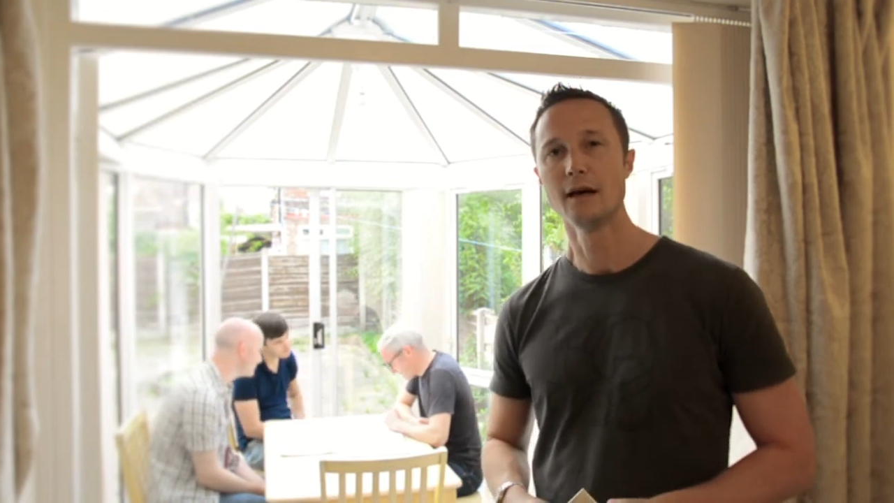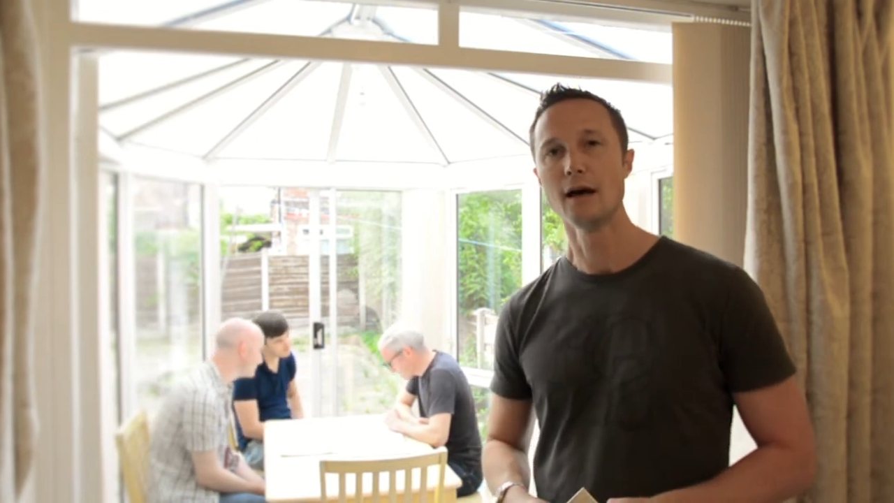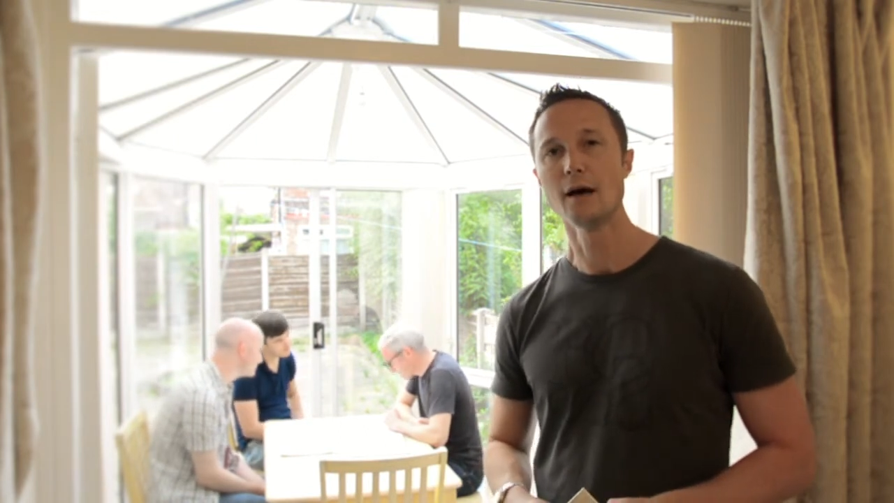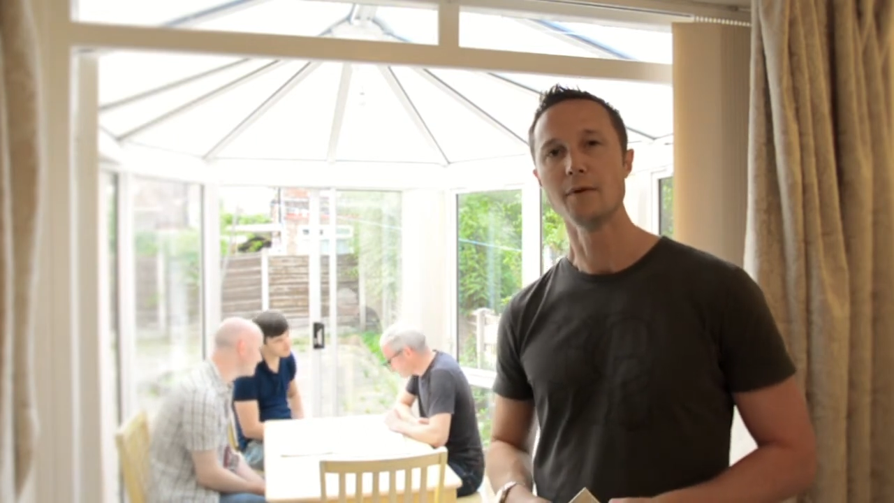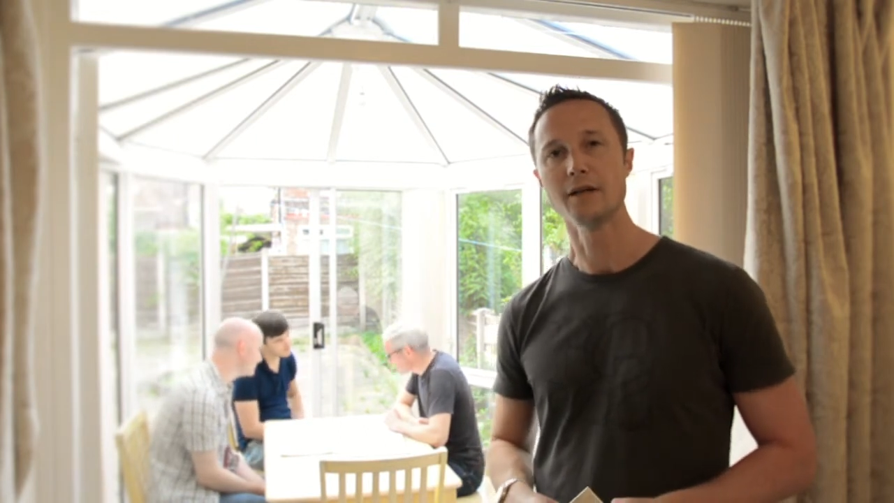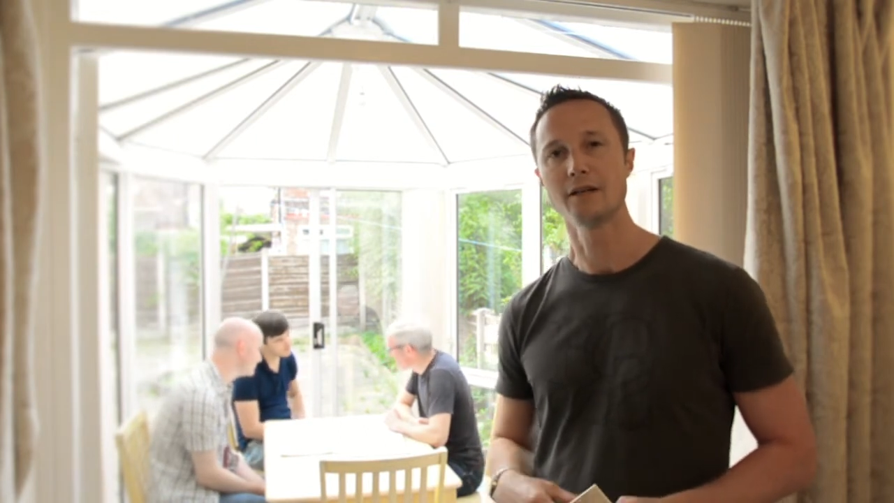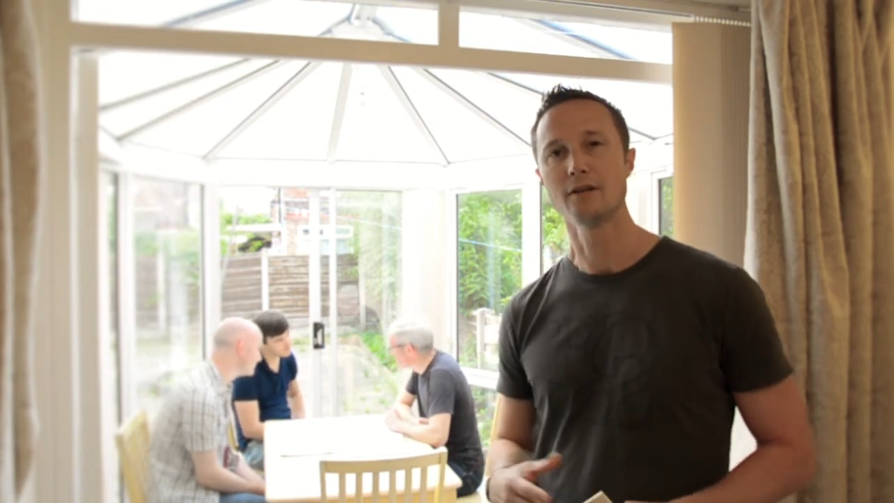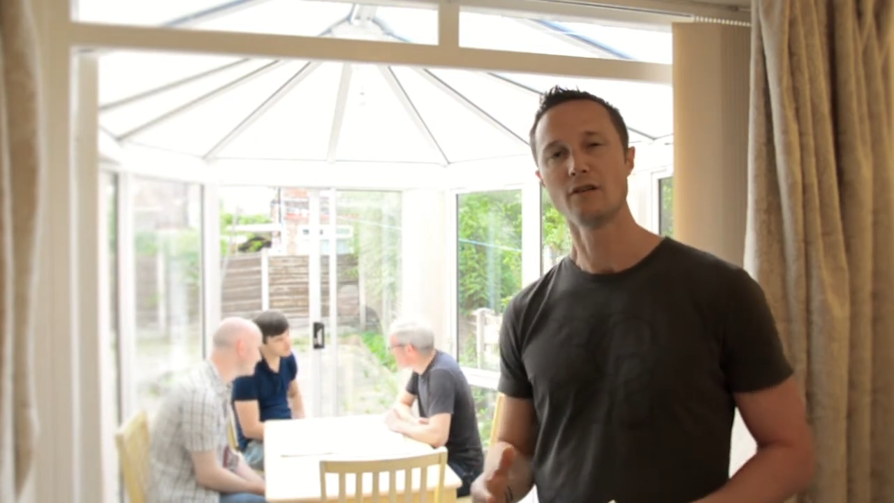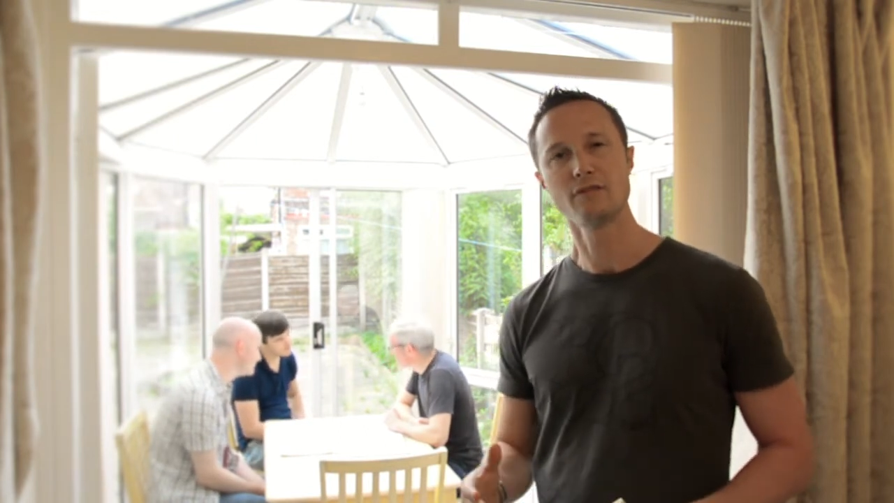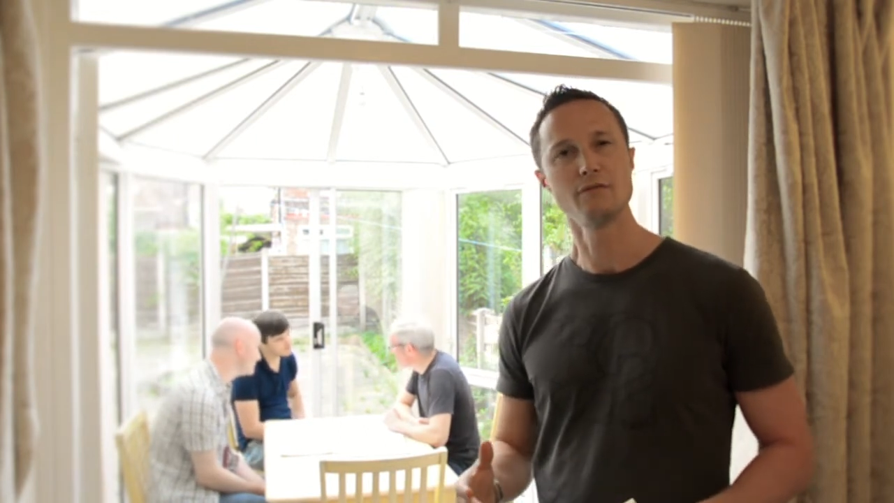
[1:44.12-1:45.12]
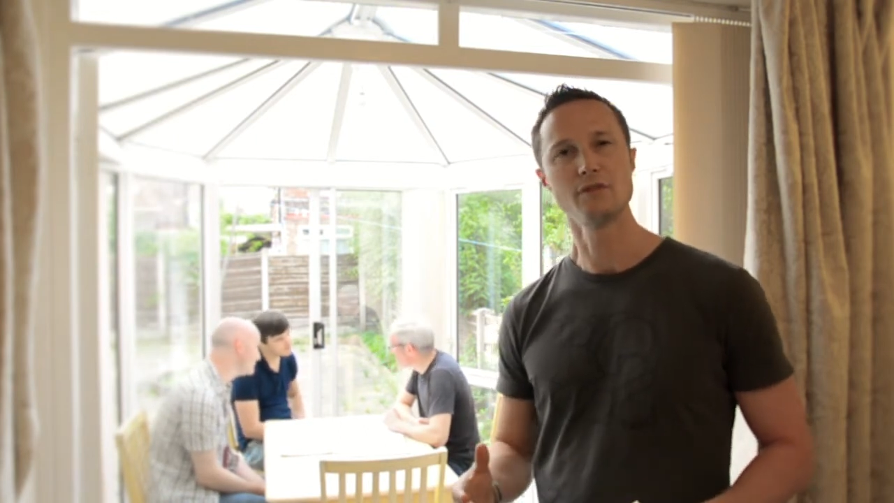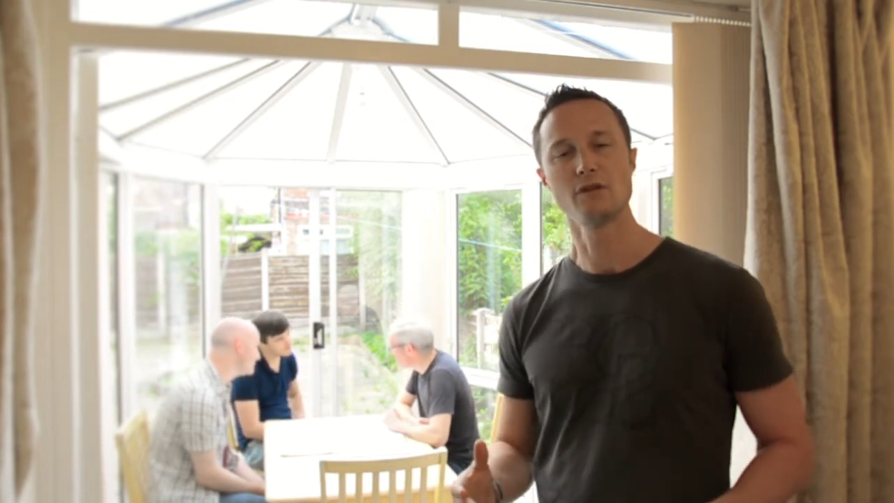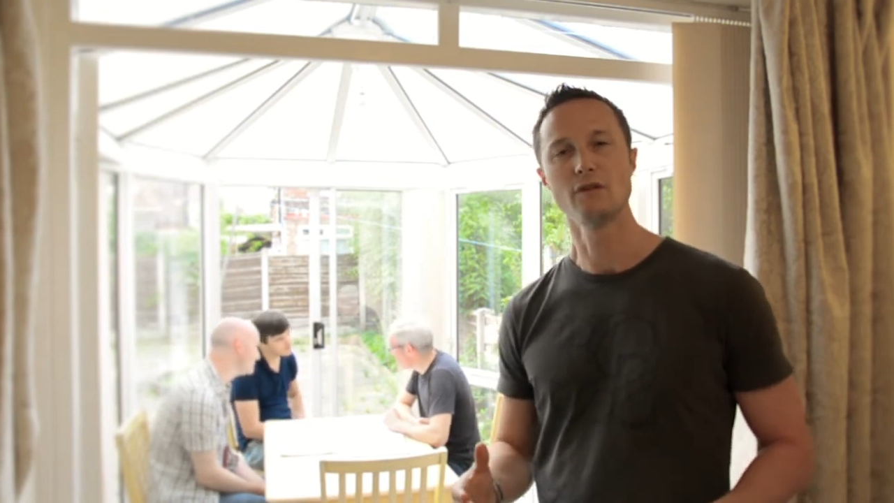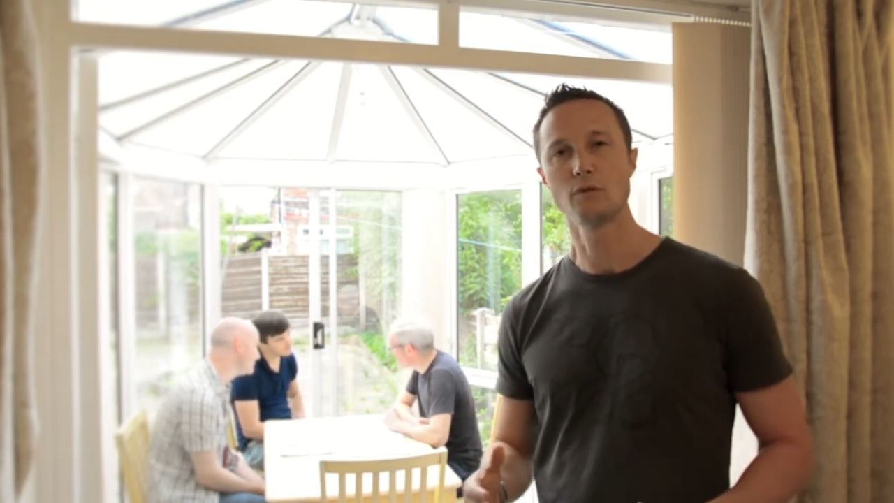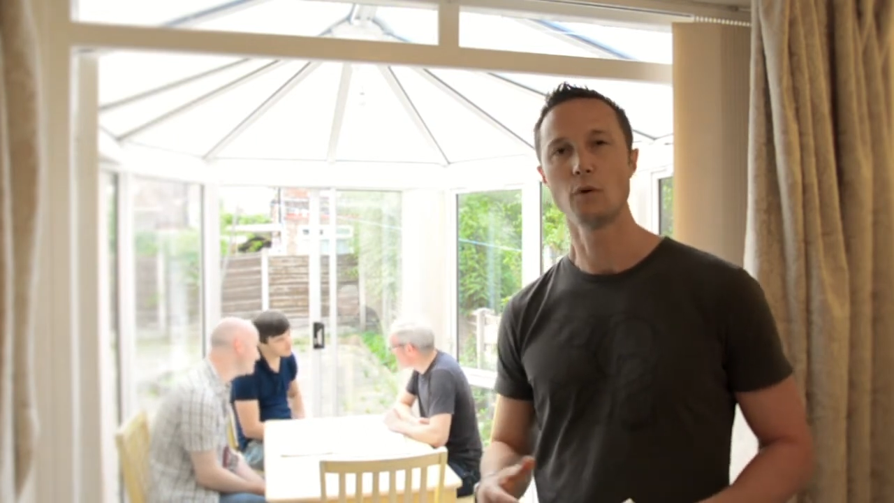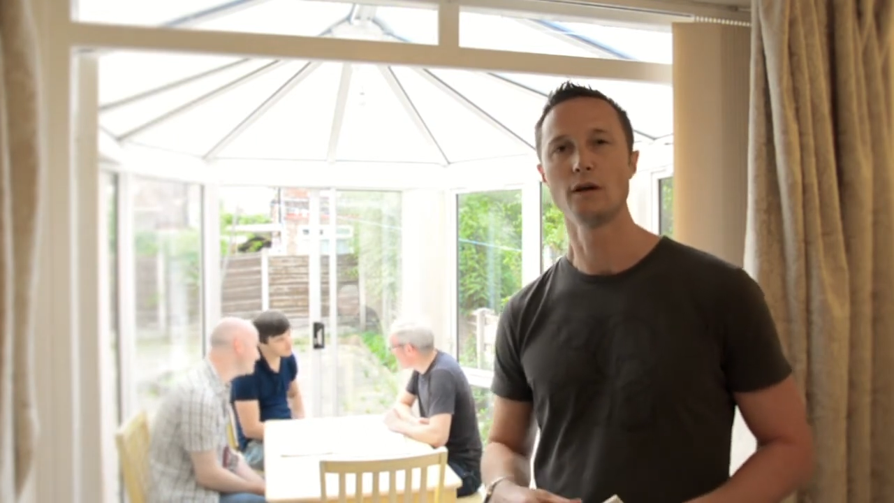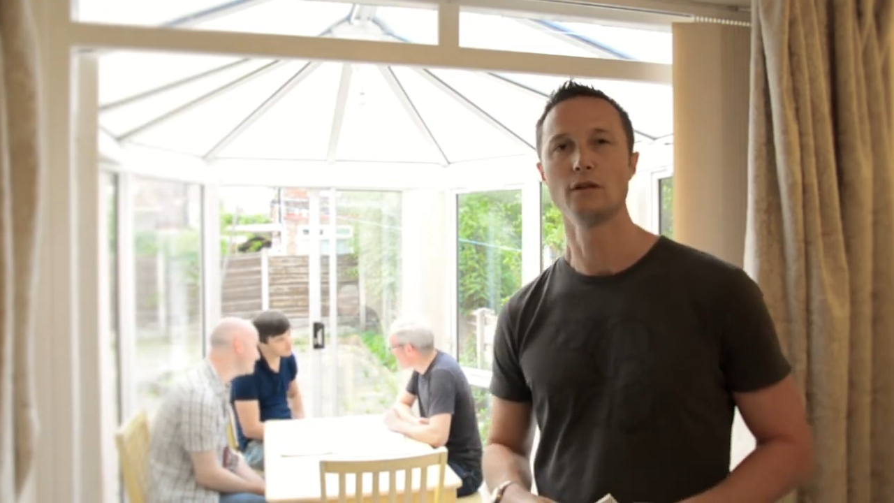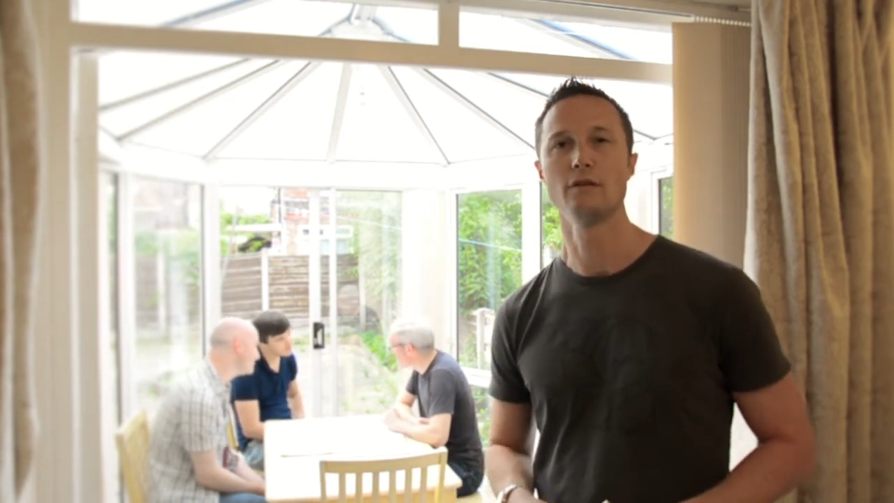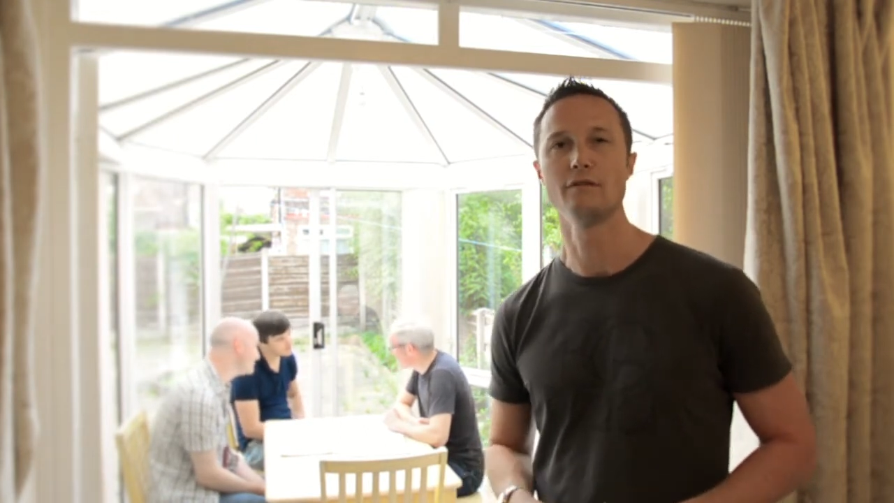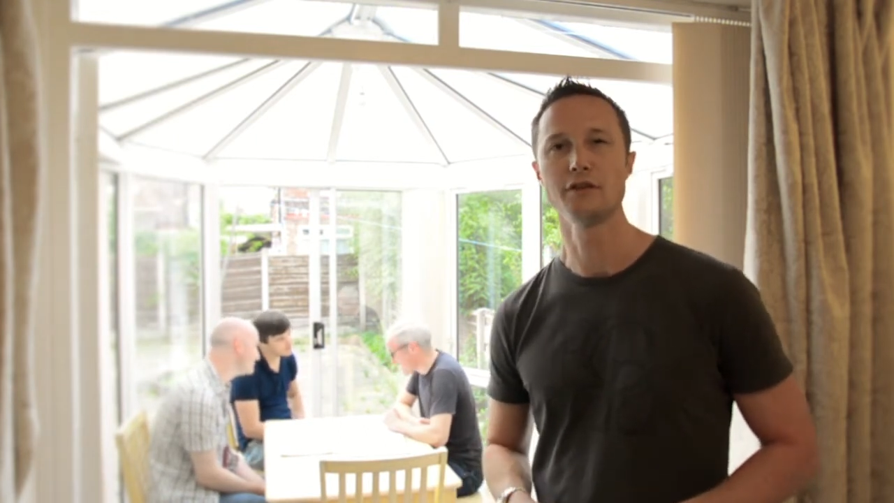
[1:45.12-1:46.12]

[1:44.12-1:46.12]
And it can often resolve quite a lot of